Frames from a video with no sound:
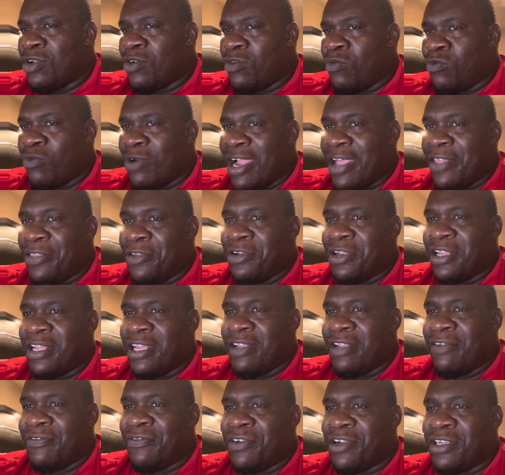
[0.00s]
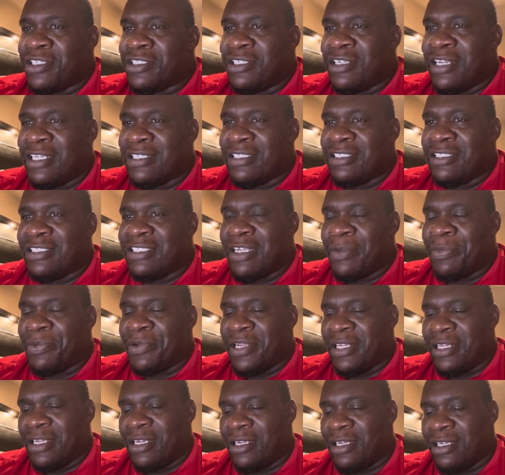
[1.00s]
rather than function as a
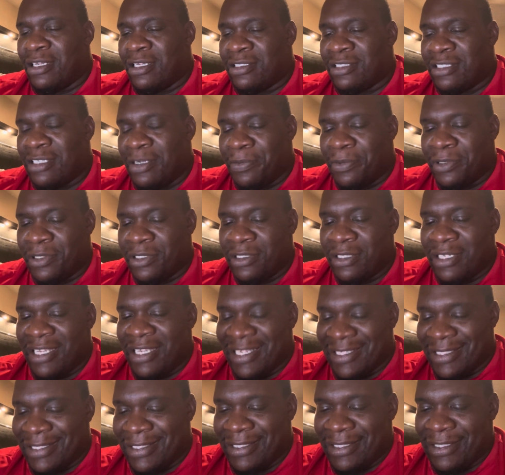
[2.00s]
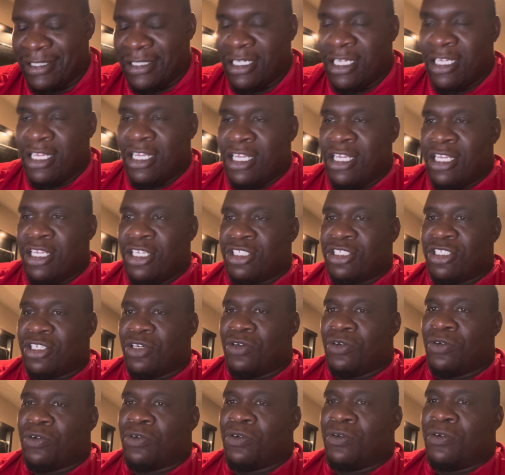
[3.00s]
separate entities.
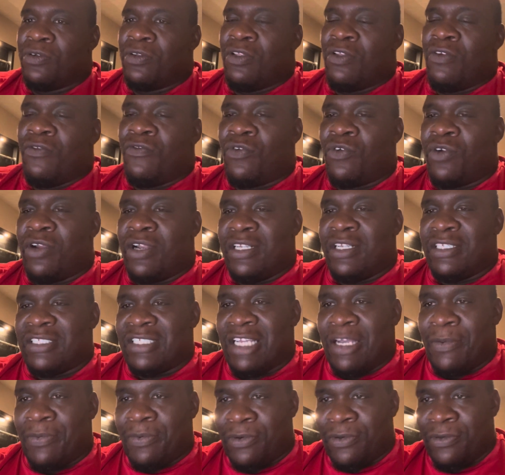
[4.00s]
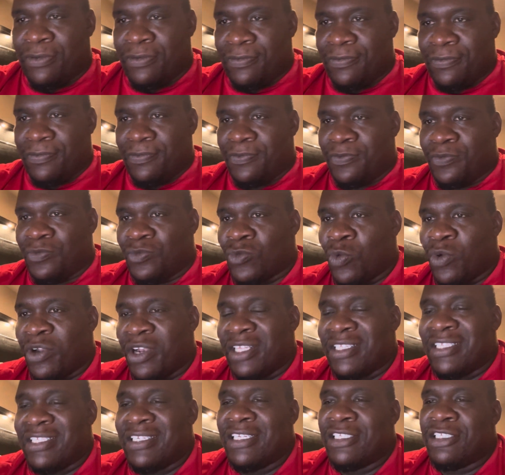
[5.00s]
So, for an example, when
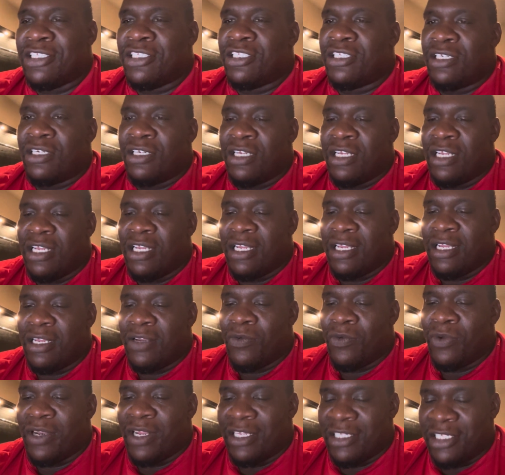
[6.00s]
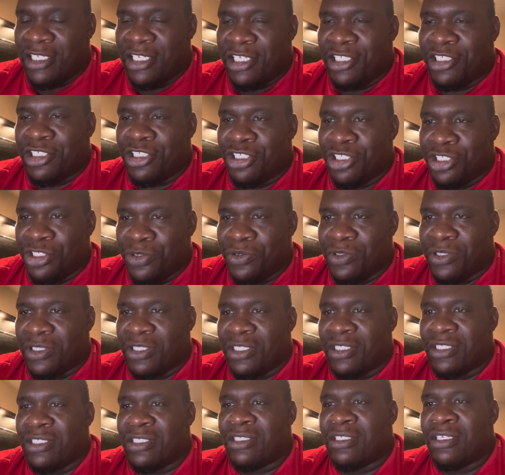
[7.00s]
the teacher
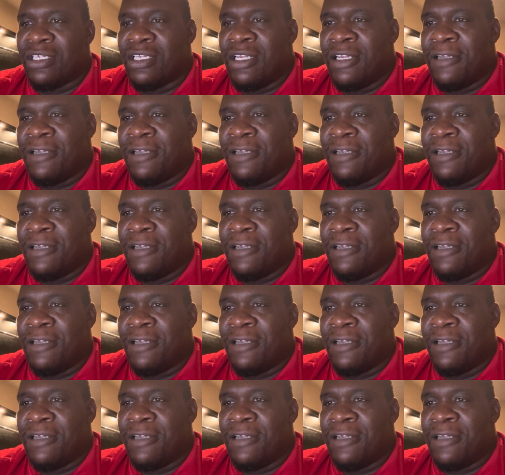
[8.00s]
uses